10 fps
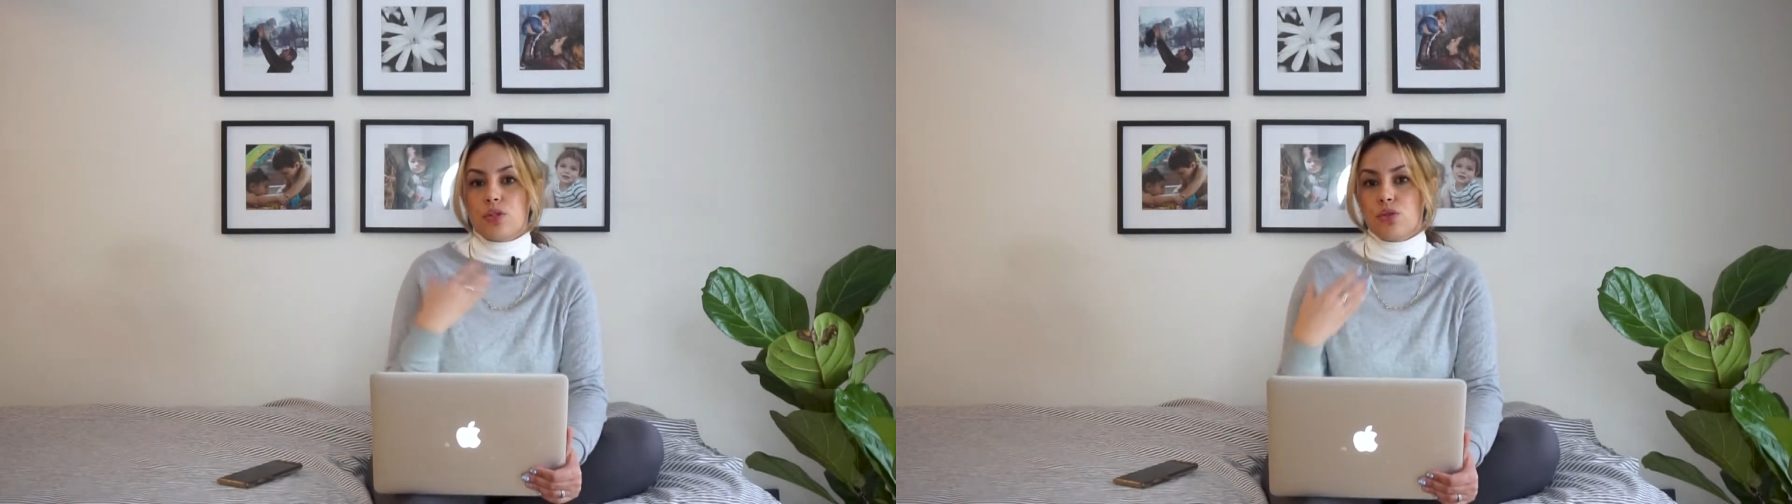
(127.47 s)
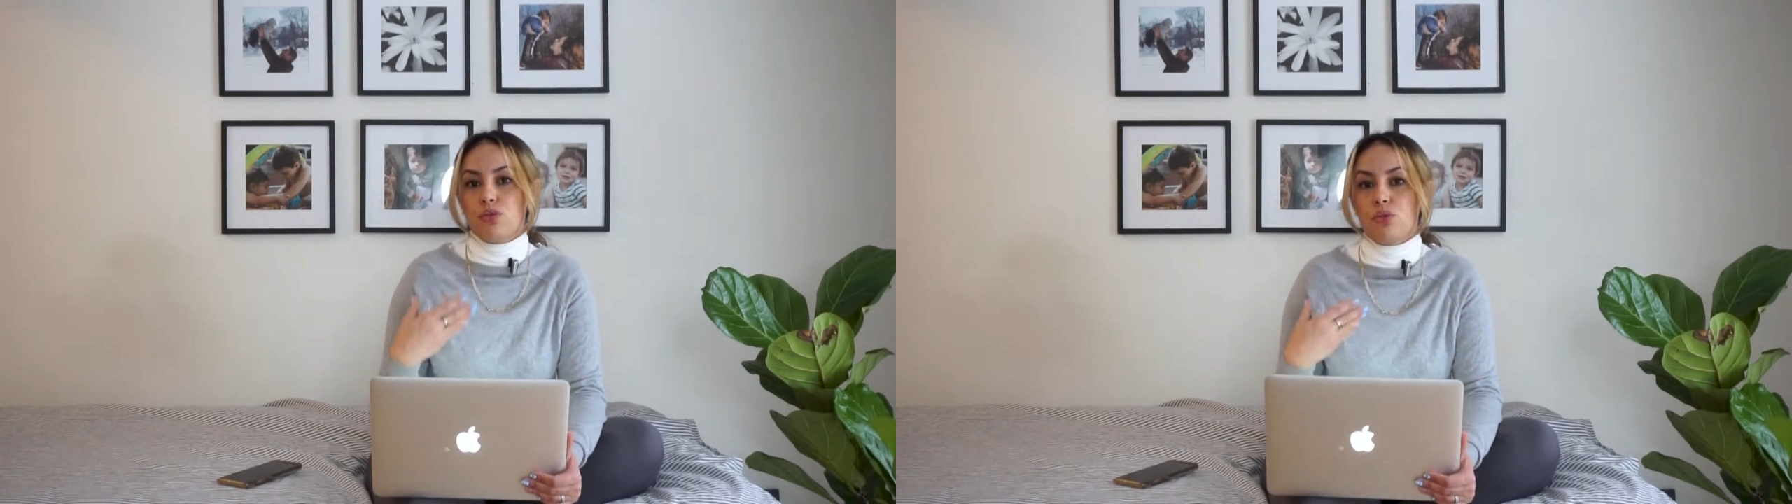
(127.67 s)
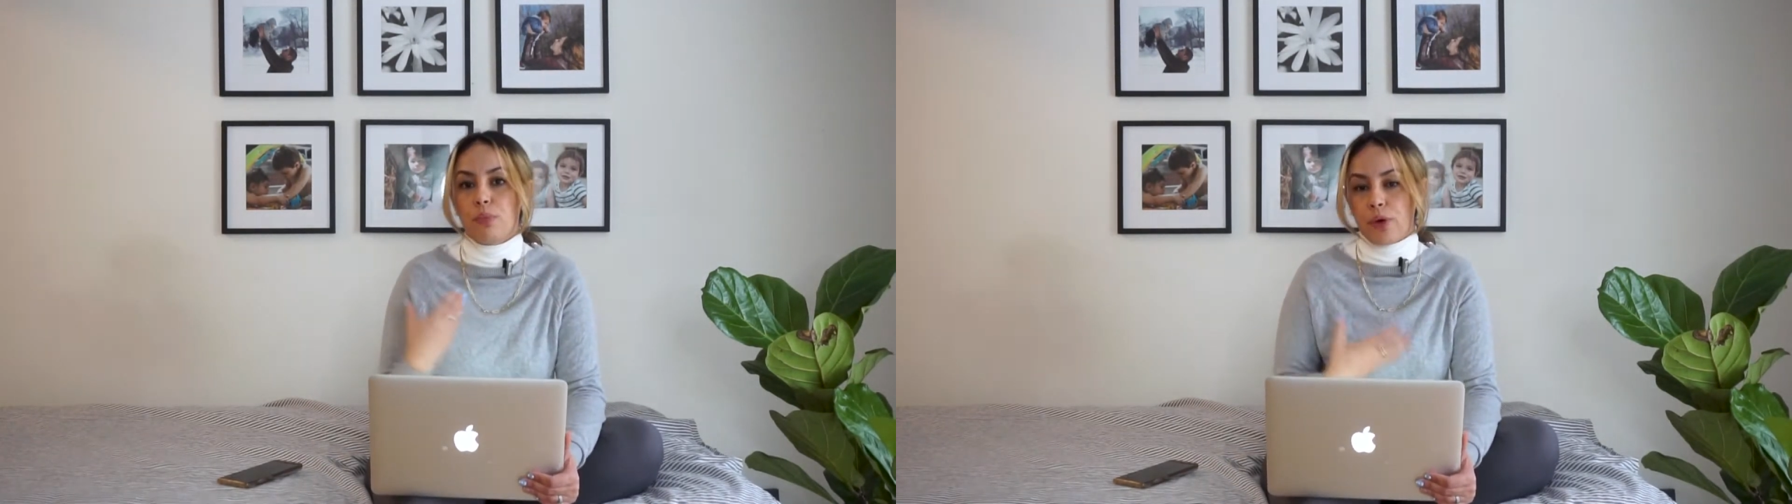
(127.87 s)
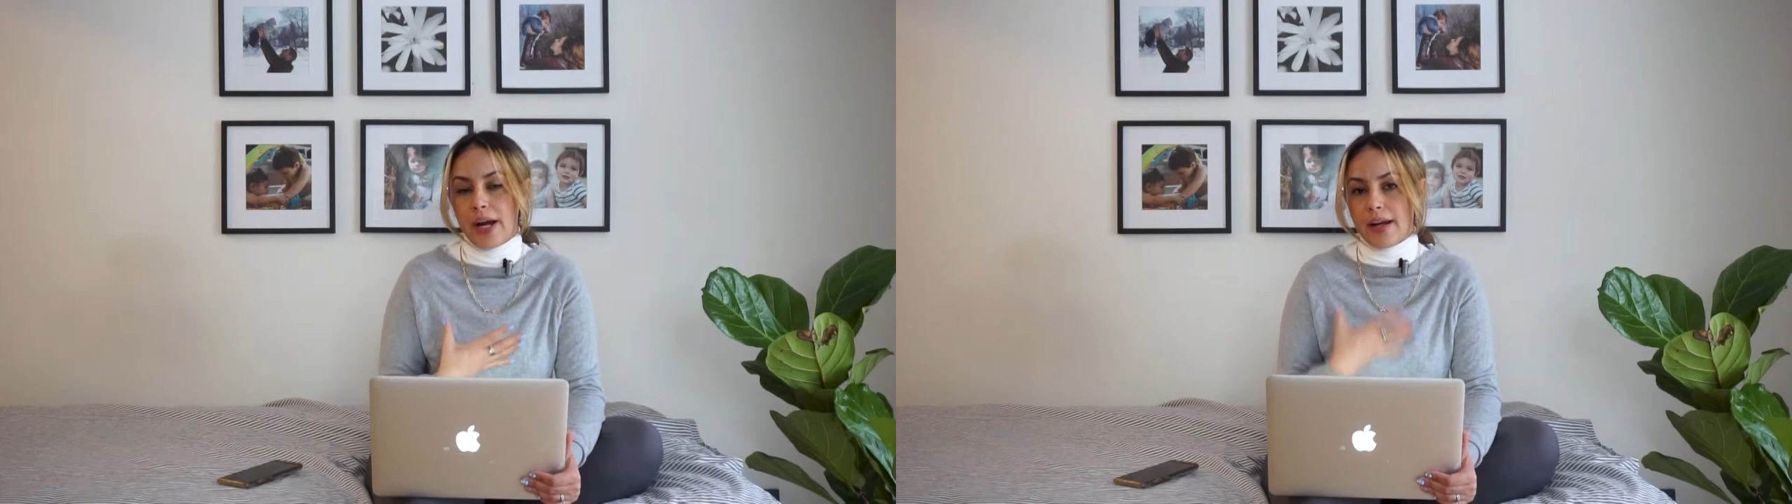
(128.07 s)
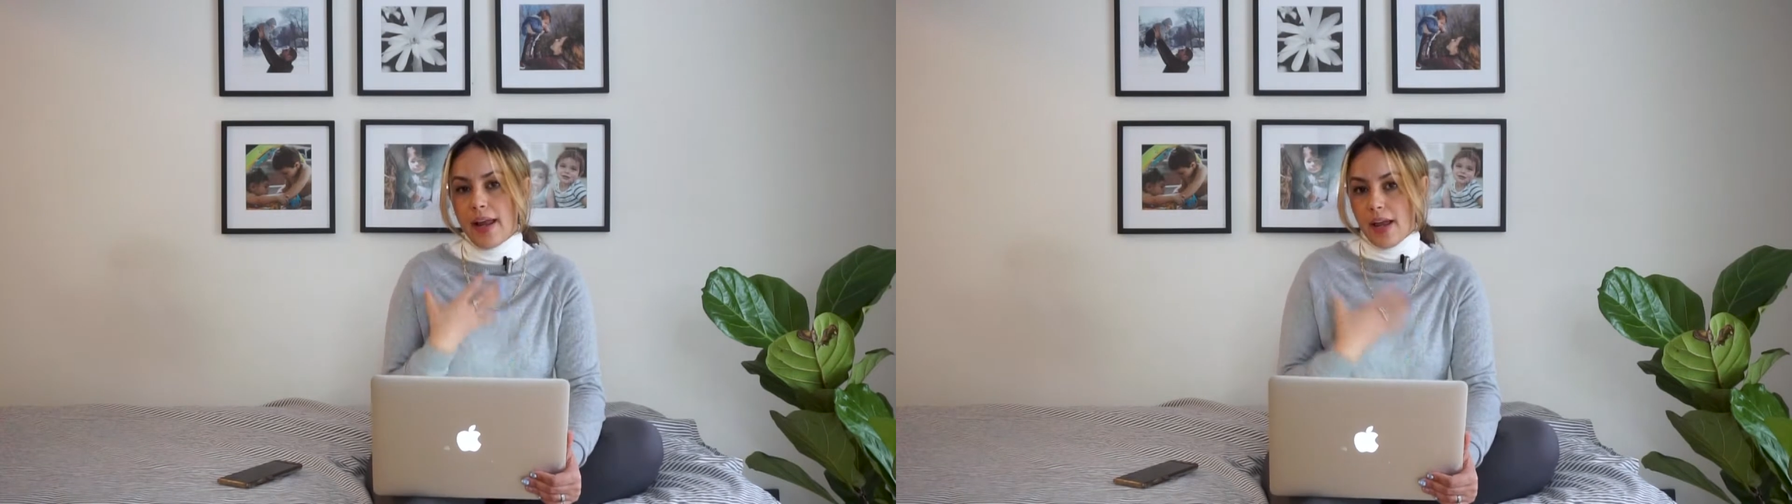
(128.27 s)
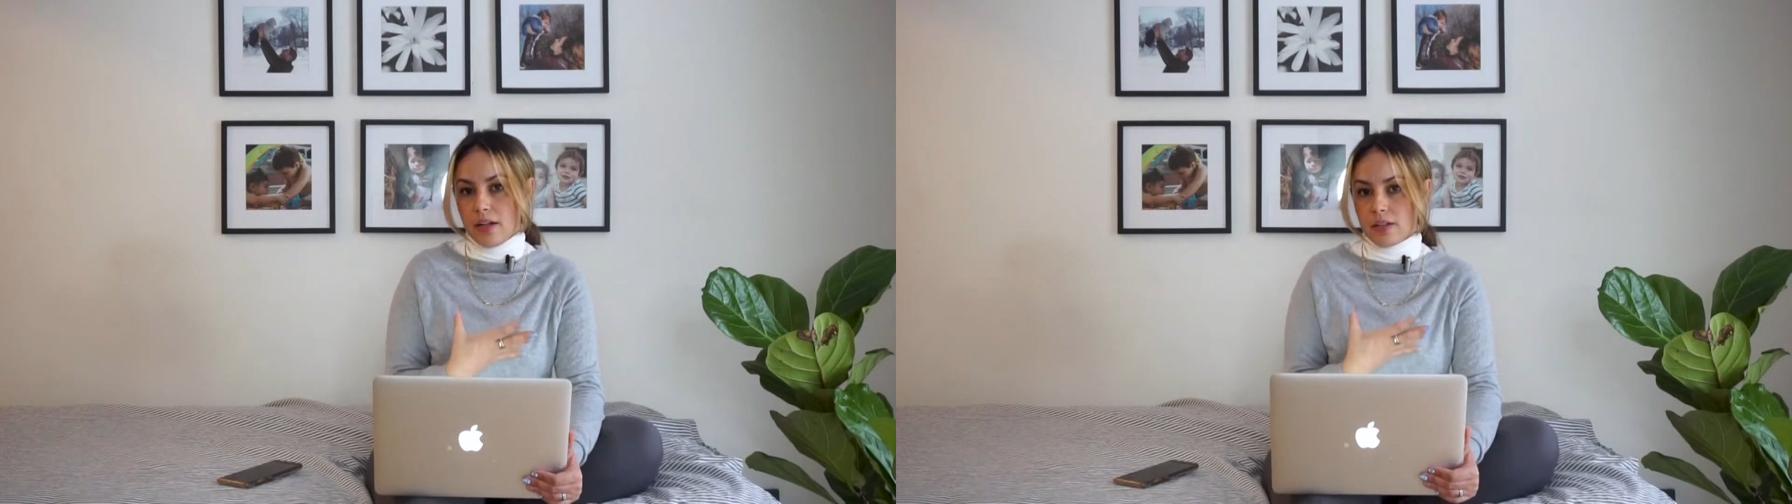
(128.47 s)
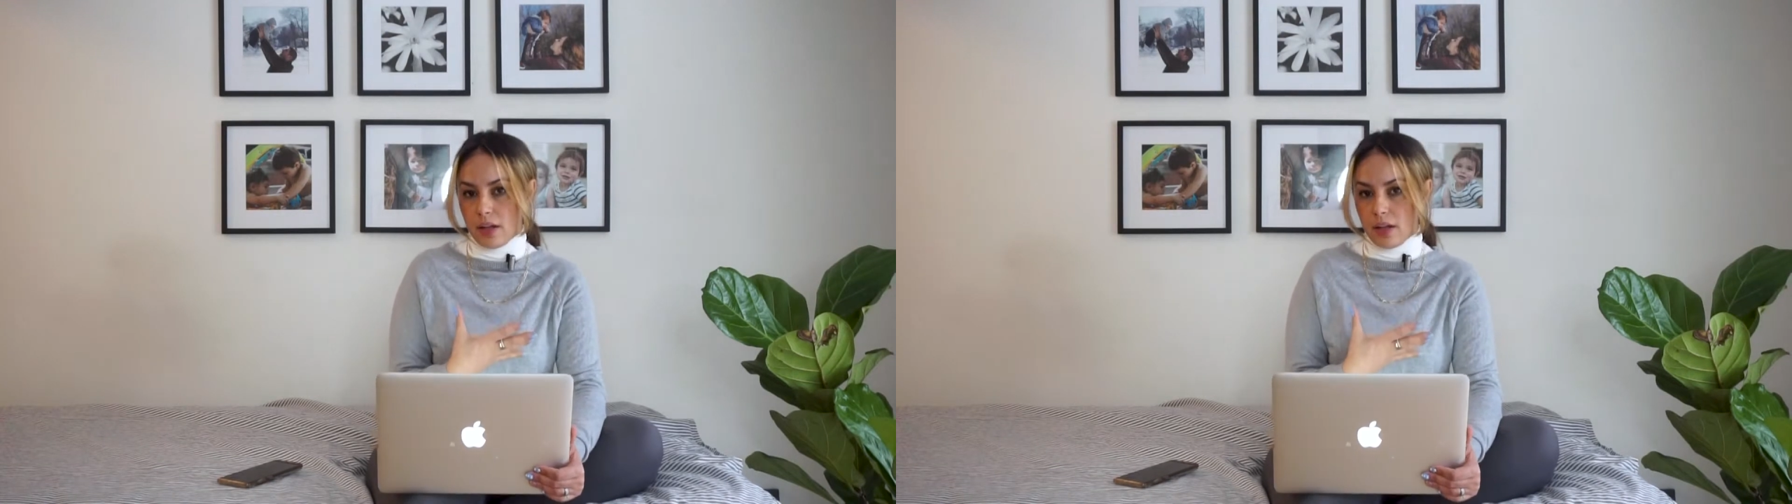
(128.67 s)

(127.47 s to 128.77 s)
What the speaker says: to bring hand